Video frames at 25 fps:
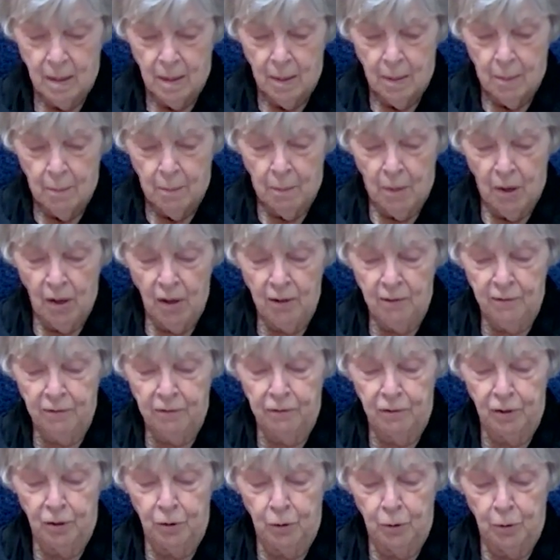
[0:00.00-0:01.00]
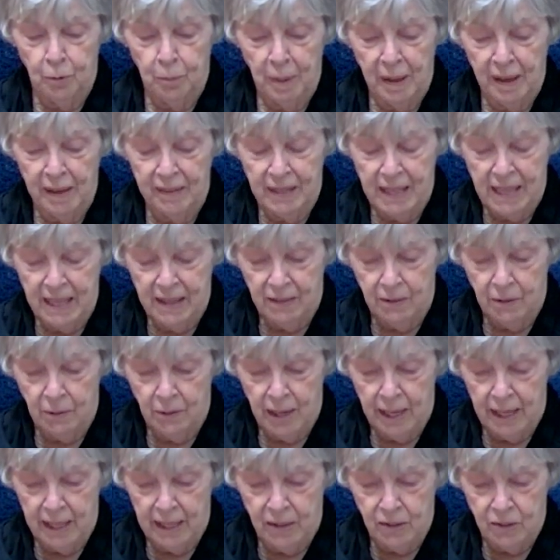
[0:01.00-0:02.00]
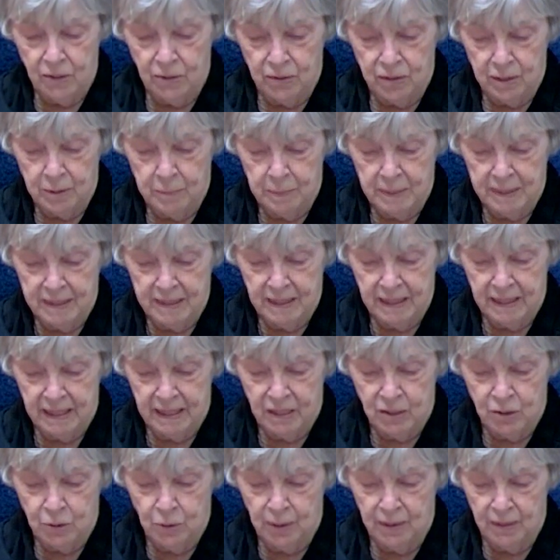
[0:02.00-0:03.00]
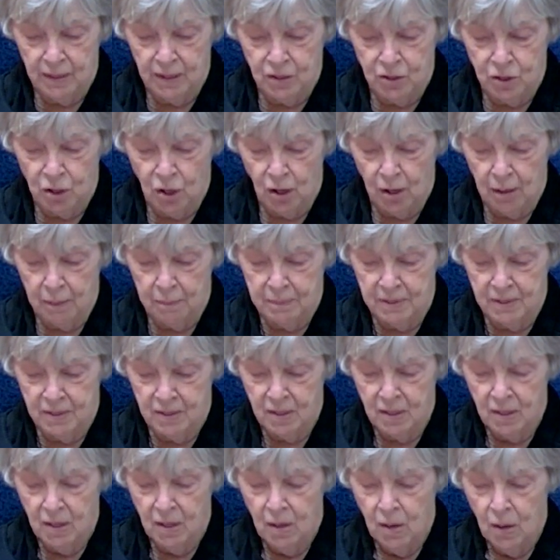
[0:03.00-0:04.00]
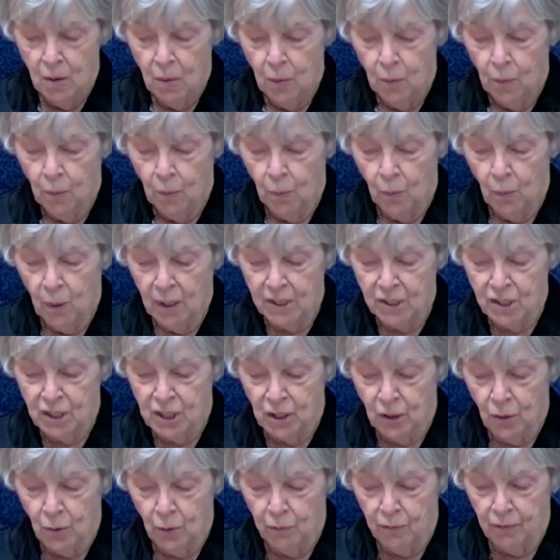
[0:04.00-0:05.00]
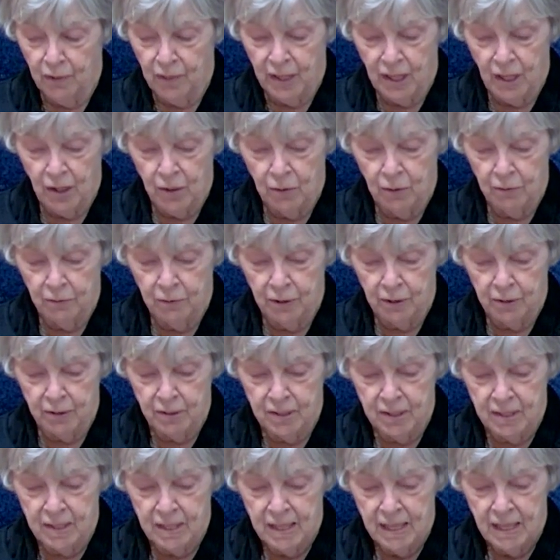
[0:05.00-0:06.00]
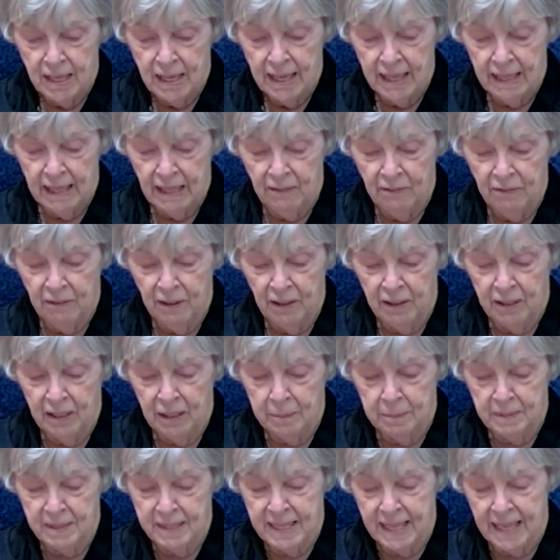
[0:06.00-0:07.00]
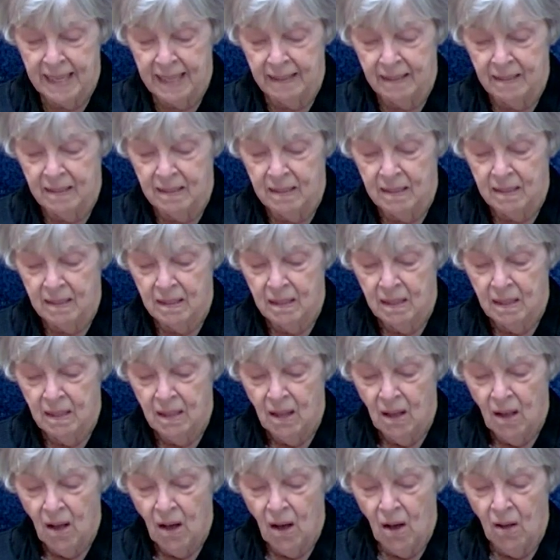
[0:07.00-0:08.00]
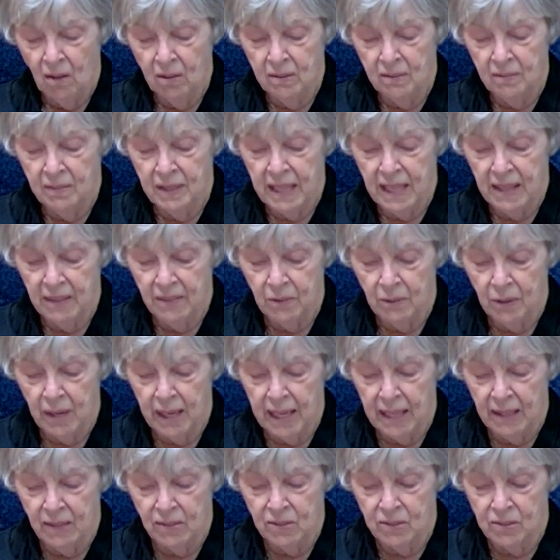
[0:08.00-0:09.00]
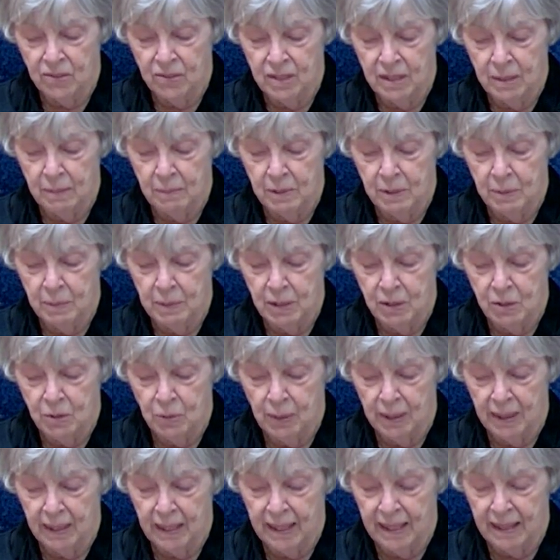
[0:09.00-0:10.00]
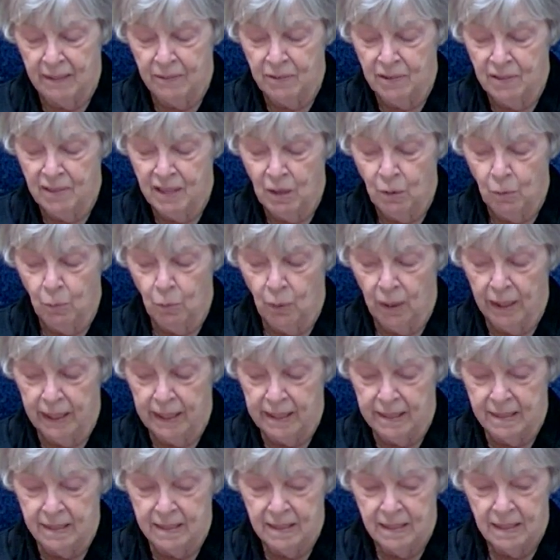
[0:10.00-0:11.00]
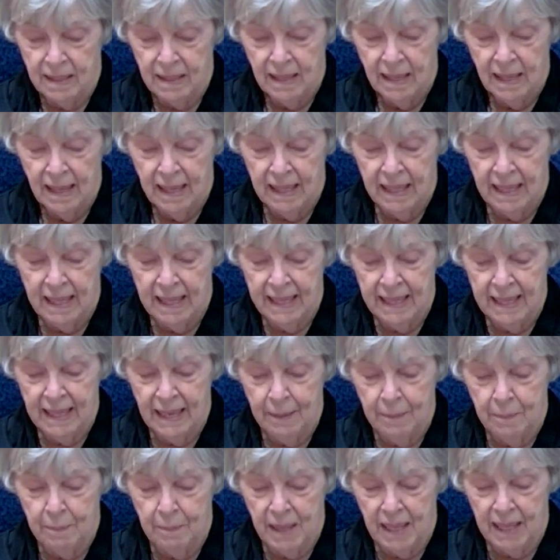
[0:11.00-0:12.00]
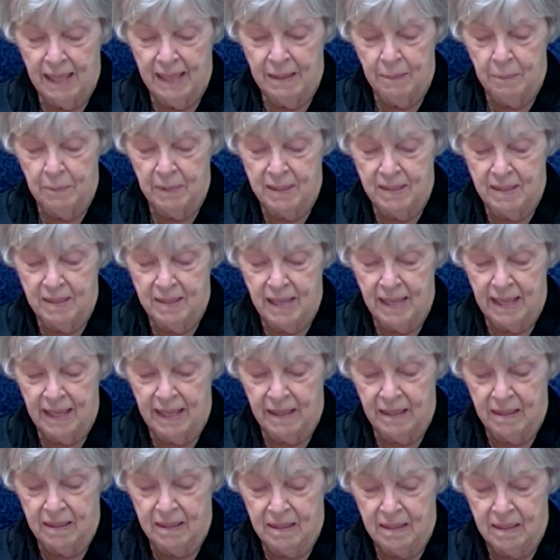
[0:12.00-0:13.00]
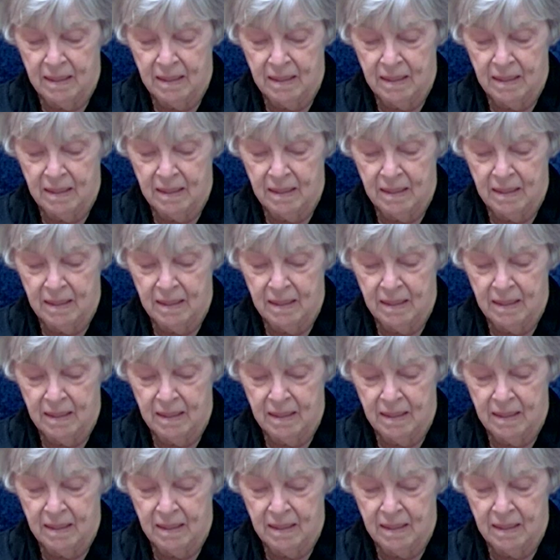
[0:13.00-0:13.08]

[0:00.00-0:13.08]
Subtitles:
Mark flew by the other angels, busily doing the jobs, watching over the universe, and he felt upset. All of the other angels seemed to be doing everything right, and he kept making mistakes.